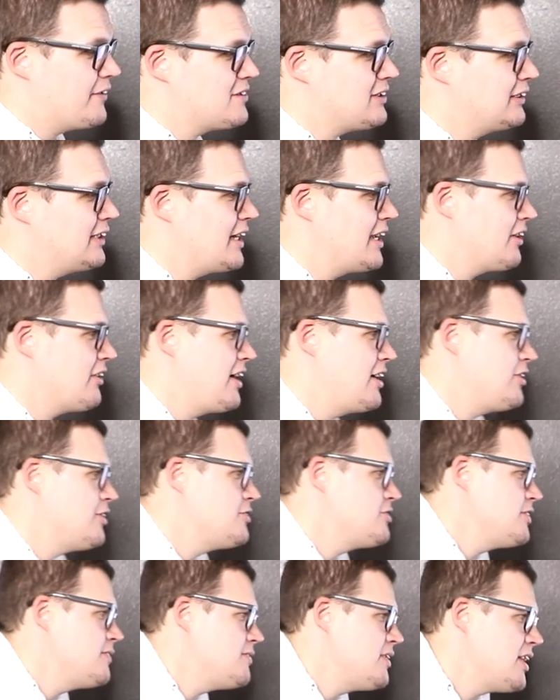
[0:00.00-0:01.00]
there's a lot of great
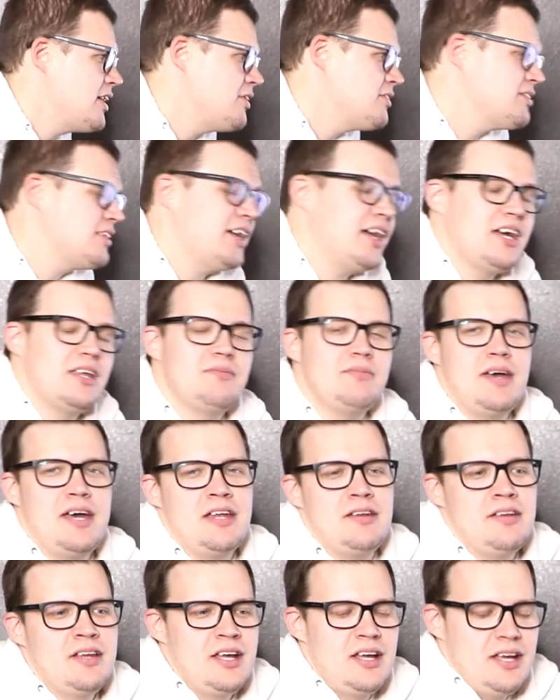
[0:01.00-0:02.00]
YouTube videos, Ken,
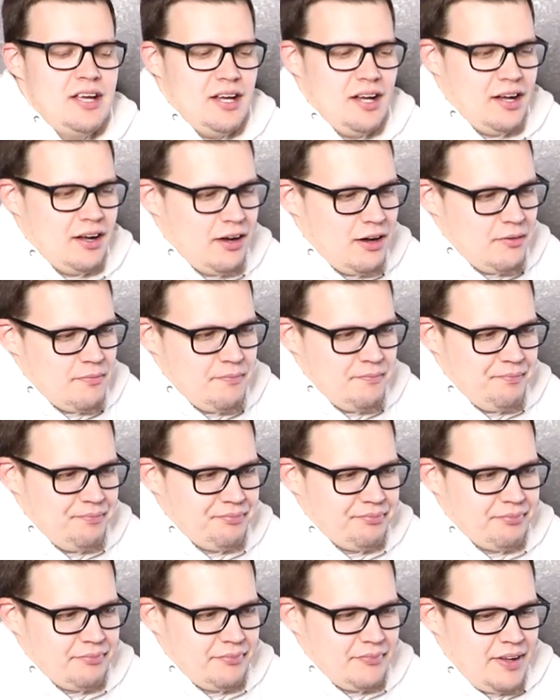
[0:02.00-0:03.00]
man. Um,
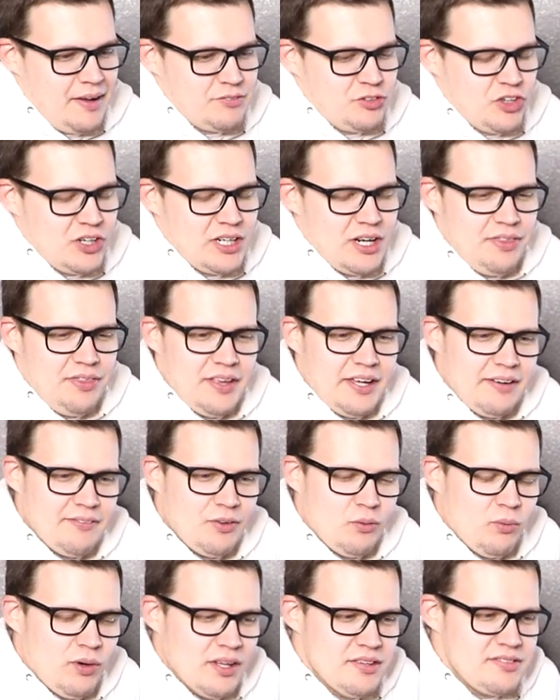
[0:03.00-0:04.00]
I'm trying to think of
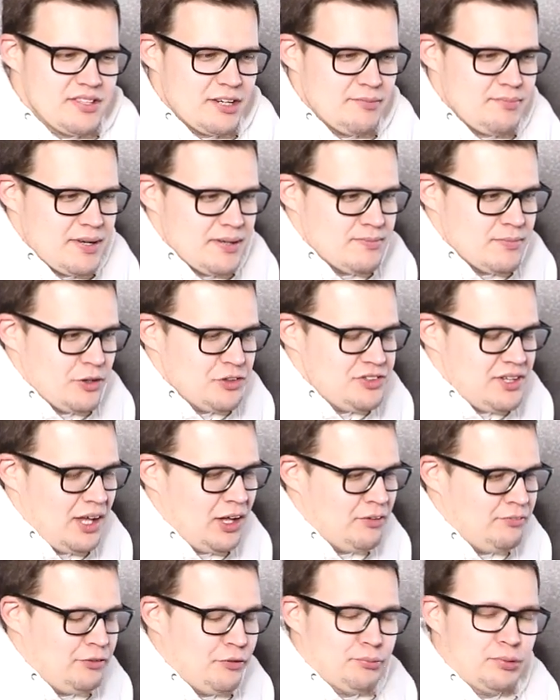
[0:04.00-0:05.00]
the ones that have been most
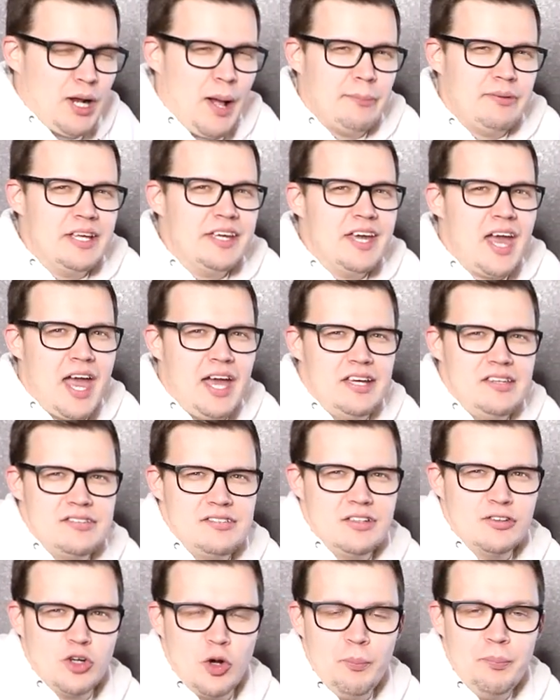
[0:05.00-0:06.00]
helpful. Probably
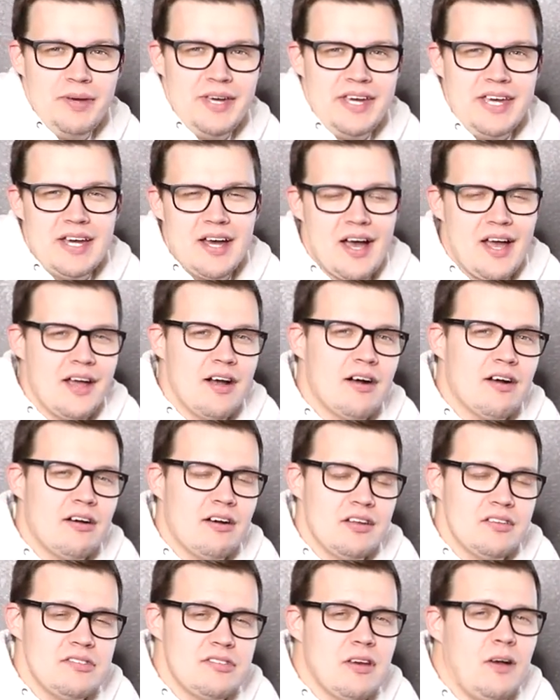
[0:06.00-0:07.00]

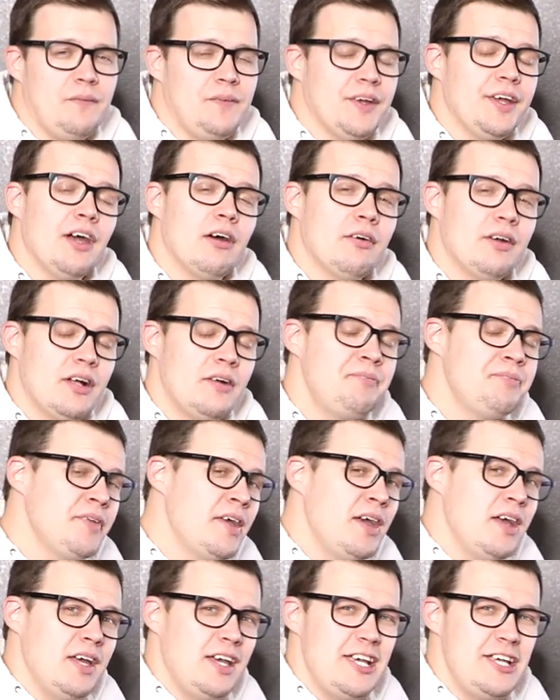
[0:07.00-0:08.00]
K0PIR in South Dakota.
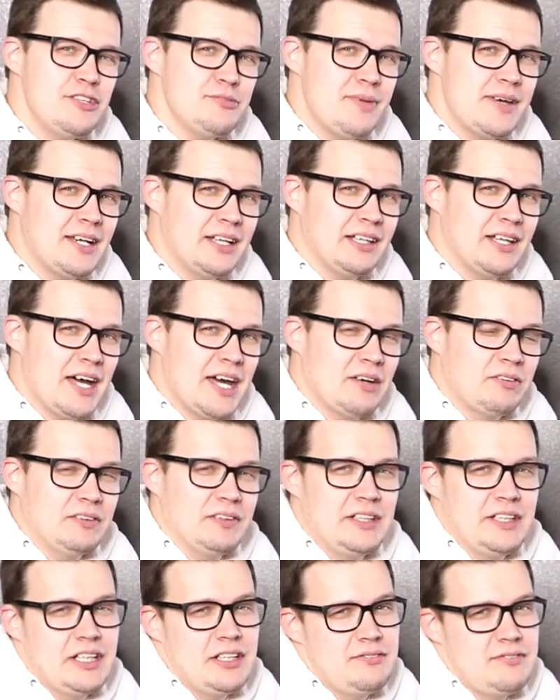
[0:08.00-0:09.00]
He's made a lot of
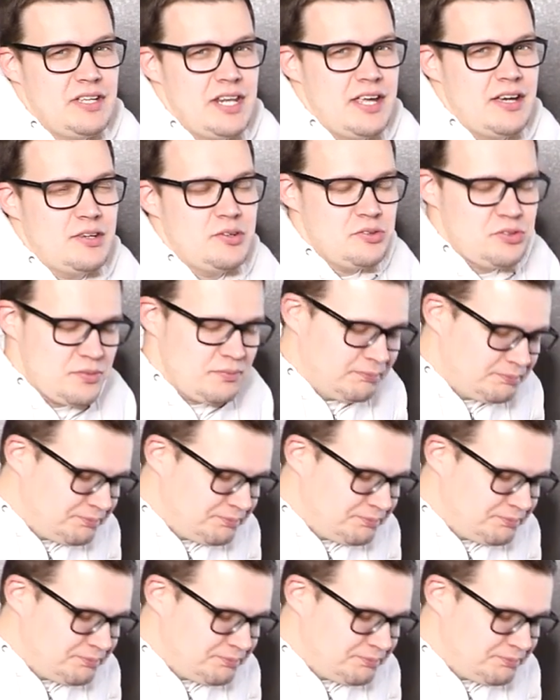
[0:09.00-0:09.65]
really good videos.